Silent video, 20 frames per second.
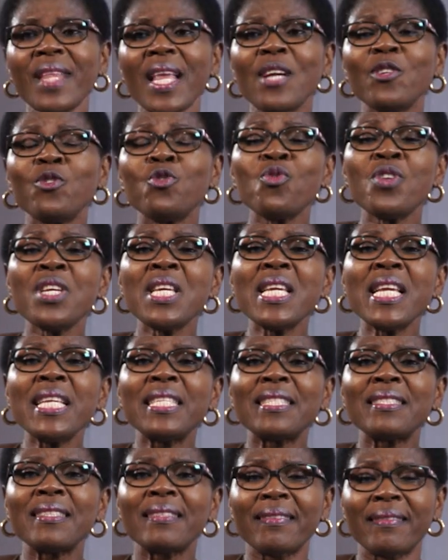You need
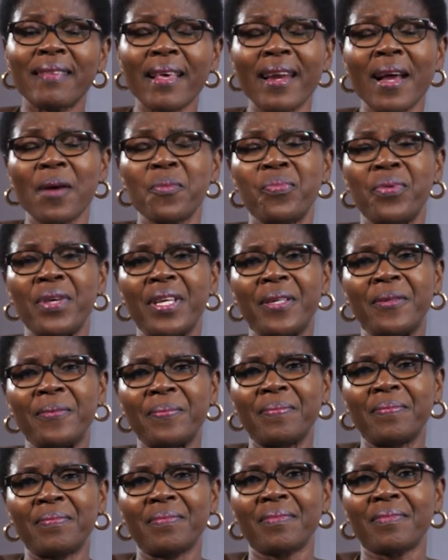therapy.
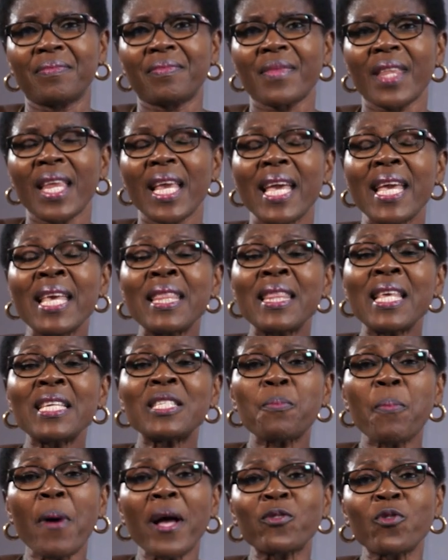In this
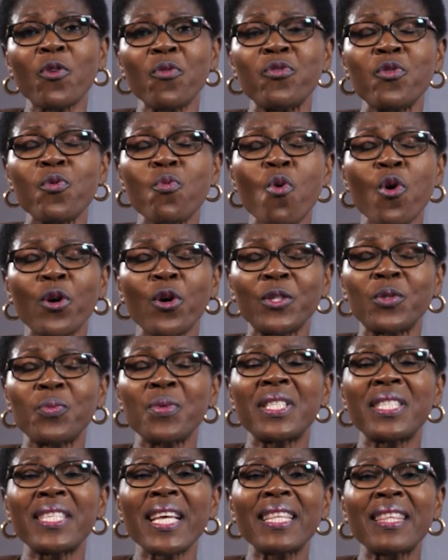part of the world, we
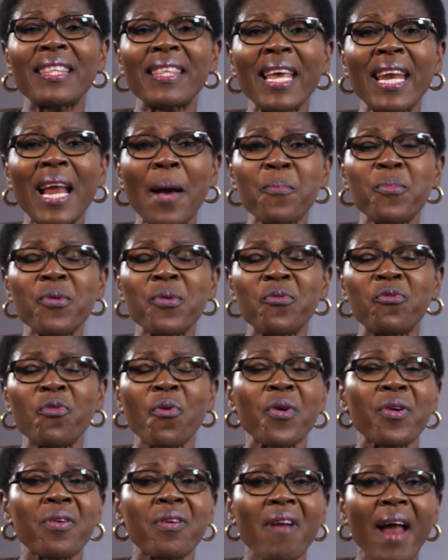take therapy
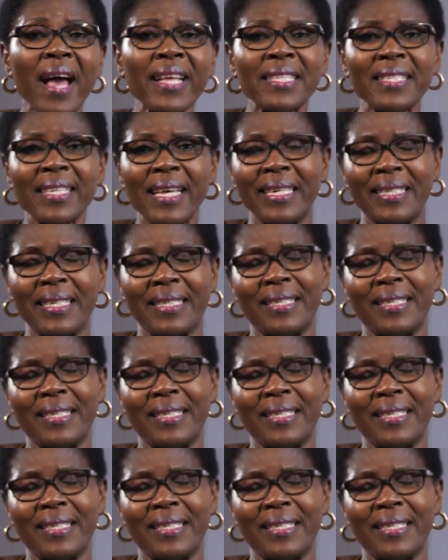for granted.